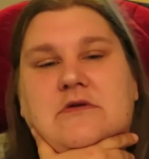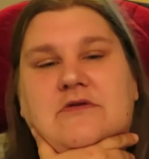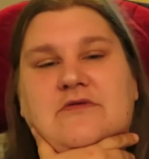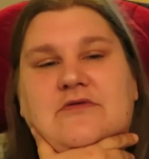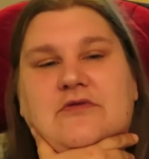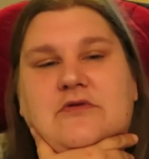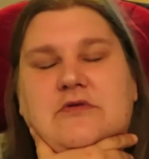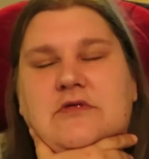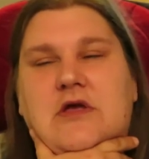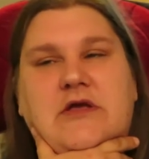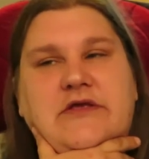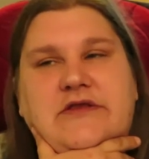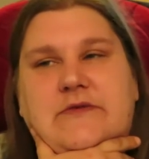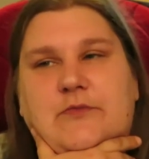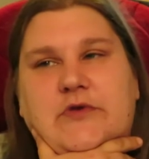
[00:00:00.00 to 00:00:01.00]
No,
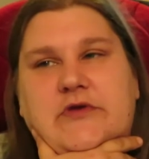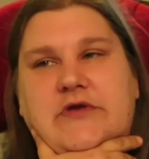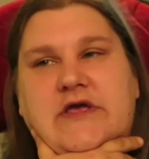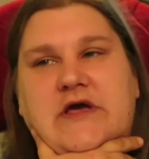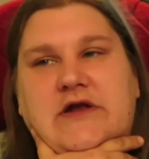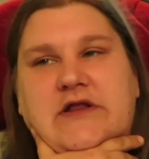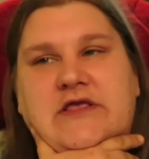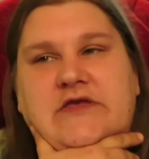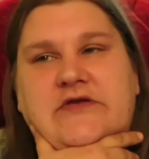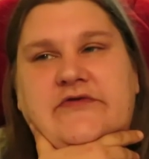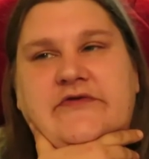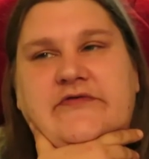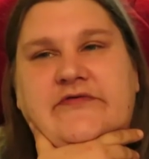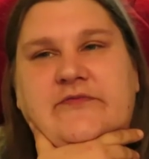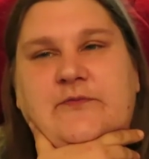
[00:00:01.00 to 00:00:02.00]
you didn't mute it, honey. You
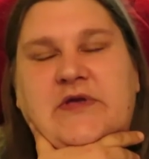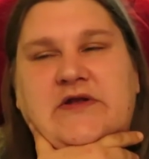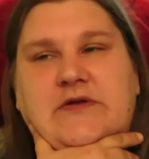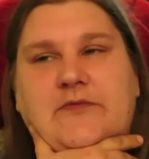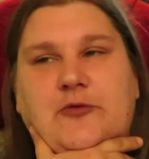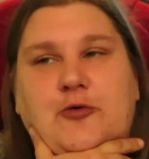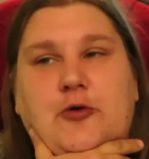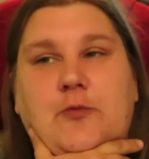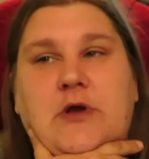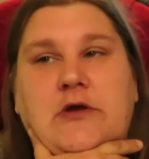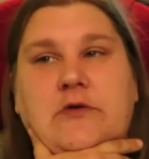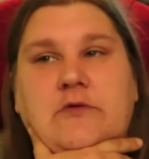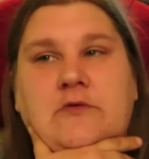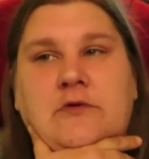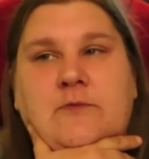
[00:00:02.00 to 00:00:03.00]
just picked up the
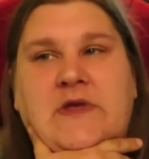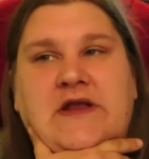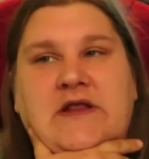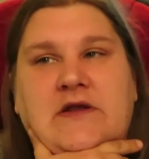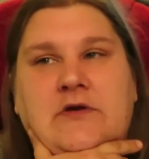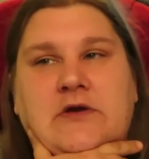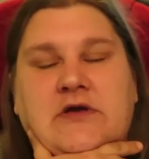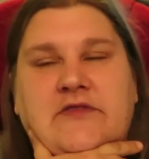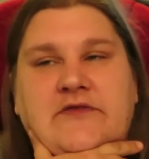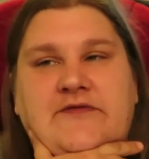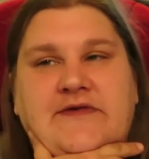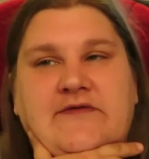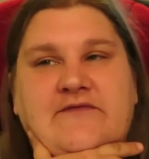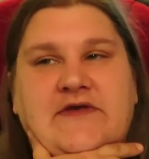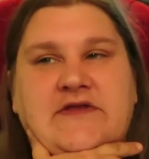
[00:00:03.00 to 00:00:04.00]
remote, made it look at the
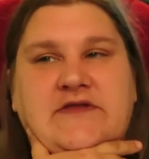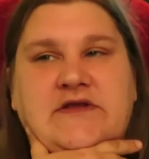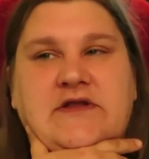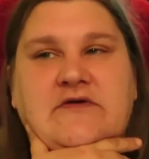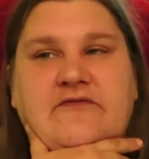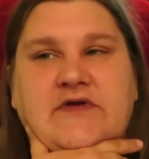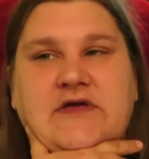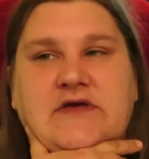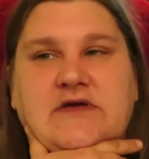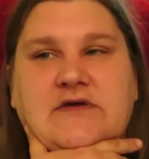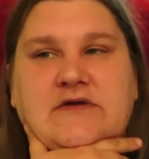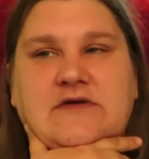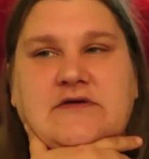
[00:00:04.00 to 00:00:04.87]
TV and did oh. nothing.